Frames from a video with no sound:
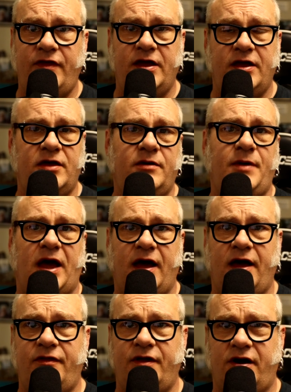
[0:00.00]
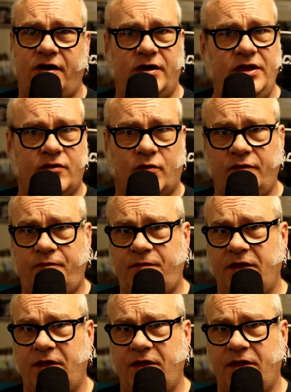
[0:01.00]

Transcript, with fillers: them. Uh, they're either with